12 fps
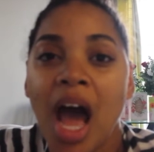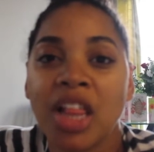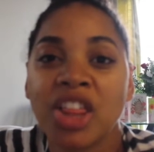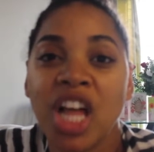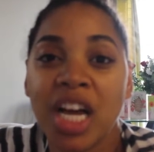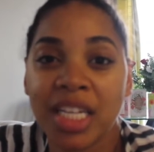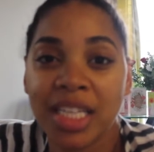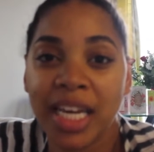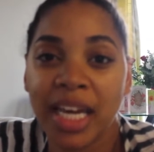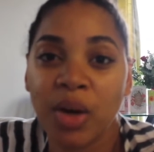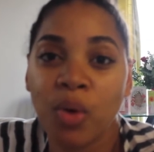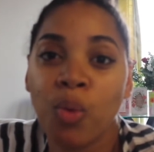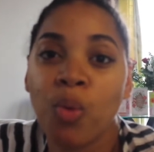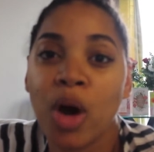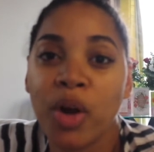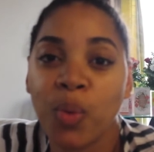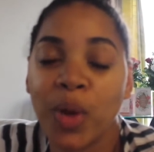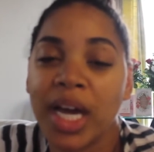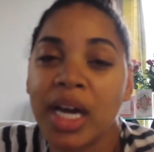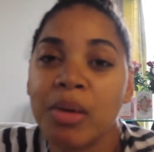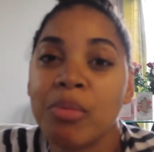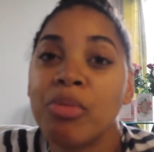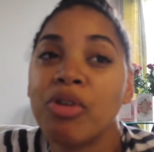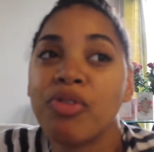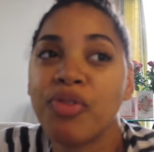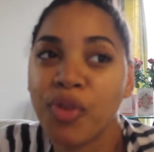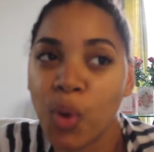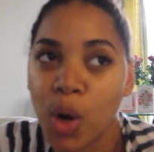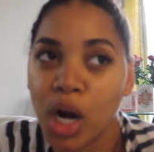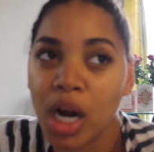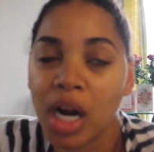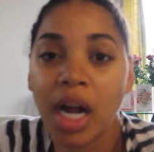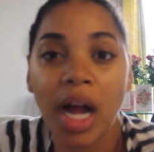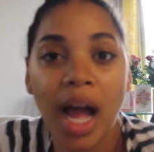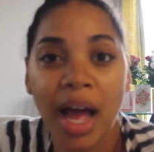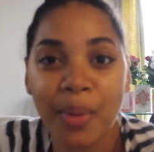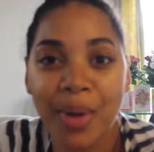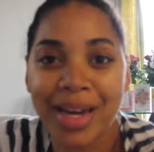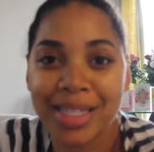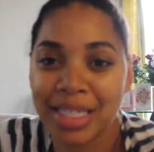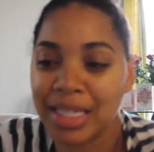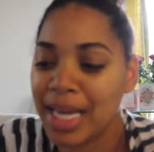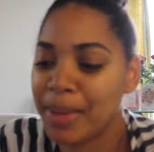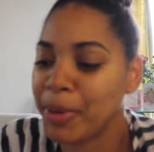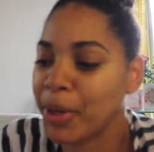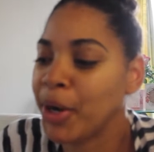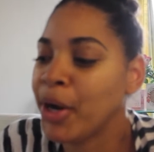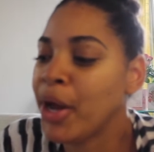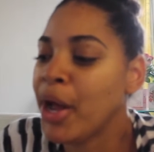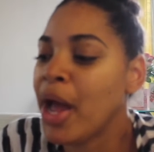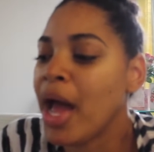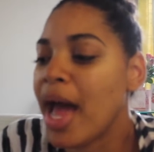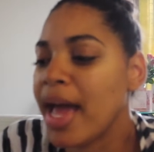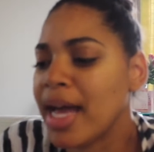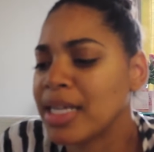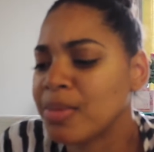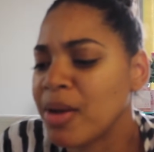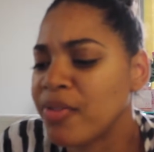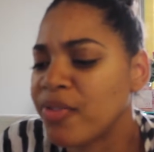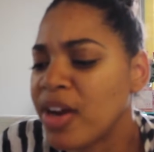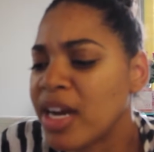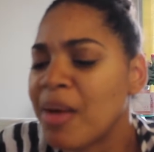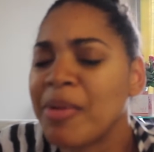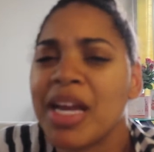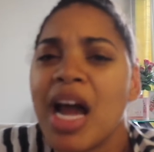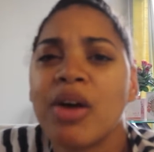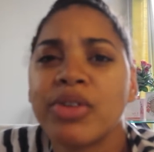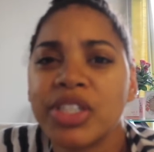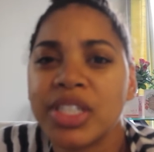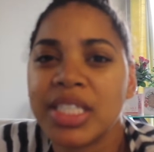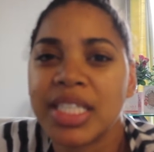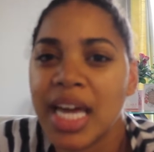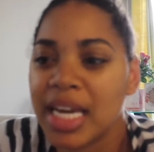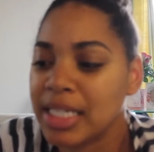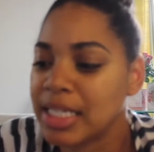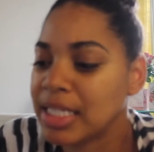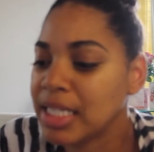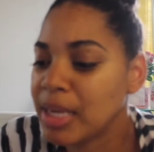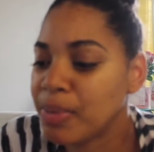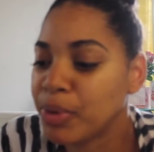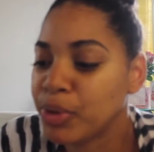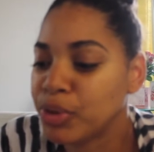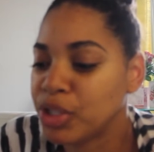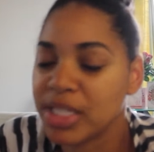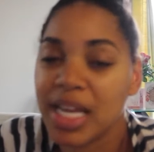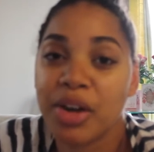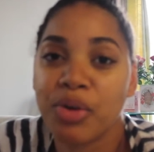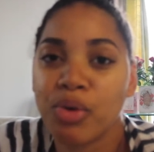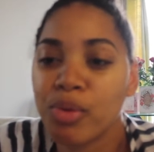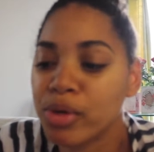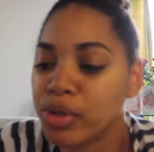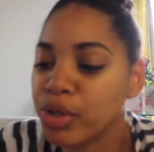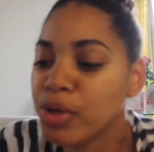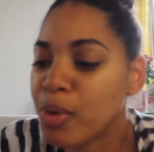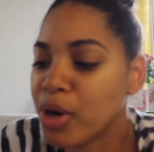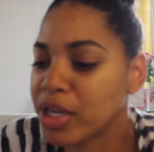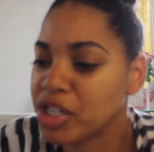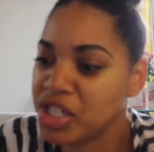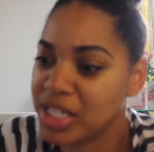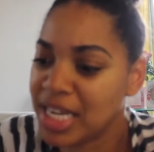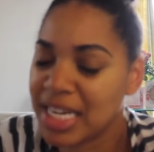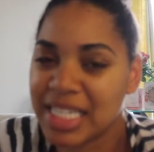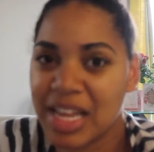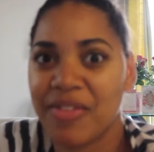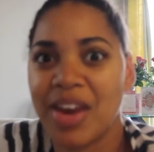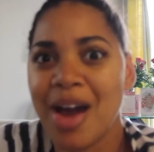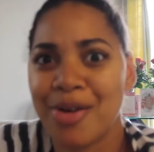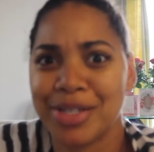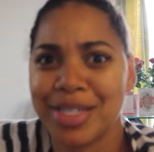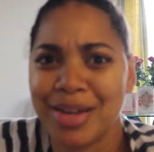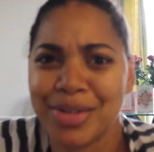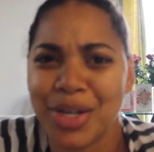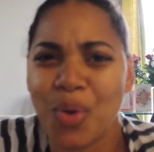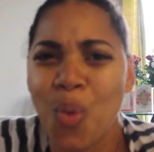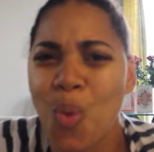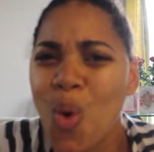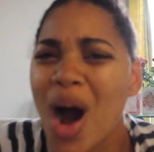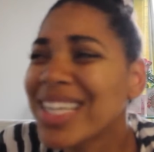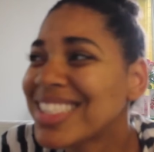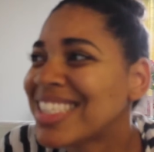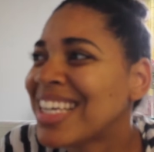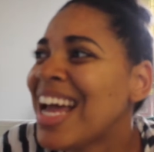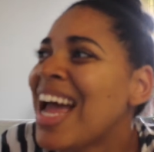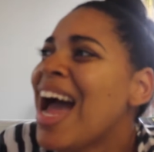luckily, one week before I went into labor, I asked my friend how many hours she's getting to sleep who just had a no newborn and she's like seven hours. And I was like, what?